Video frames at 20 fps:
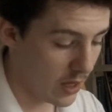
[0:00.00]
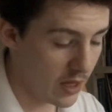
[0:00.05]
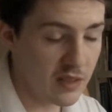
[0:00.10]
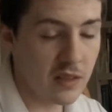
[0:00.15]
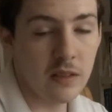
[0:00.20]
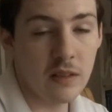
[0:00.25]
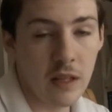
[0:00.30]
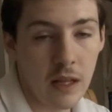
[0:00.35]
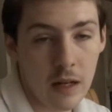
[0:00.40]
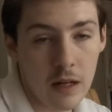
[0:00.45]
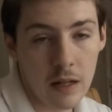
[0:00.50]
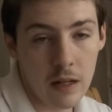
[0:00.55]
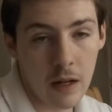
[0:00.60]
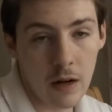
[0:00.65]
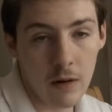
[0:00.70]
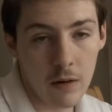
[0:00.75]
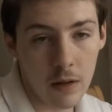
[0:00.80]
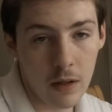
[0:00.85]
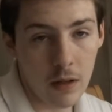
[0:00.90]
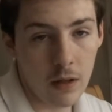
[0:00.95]
designated
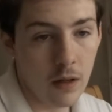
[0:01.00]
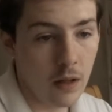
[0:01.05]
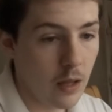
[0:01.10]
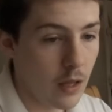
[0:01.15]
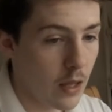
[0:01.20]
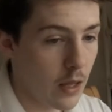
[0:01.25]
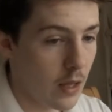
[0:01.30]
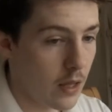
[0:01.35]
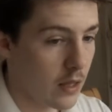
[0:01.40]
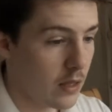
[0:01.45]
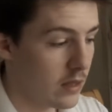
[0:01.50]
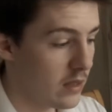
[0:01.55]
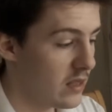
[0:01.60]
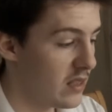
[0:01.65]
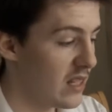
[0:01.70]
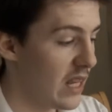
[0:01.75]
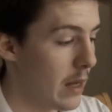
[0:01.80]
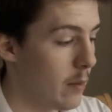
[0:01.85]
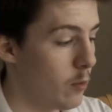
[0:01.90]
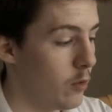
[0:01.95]
area.
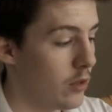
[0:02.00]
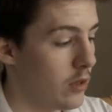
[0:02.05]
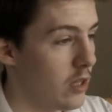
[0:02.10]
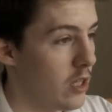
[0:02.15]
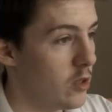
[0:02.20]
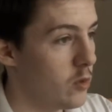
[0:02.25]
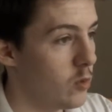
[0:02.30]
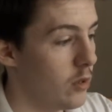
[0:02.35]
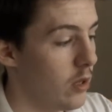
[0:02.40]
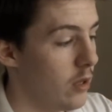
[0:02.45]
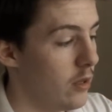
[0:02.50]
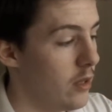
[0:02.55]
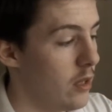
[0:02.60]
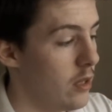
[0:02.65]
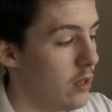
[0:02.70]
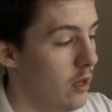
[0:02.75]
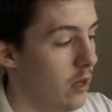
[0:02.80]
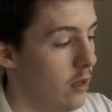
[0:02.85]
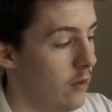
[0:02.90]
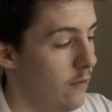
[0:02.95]
Same with this one.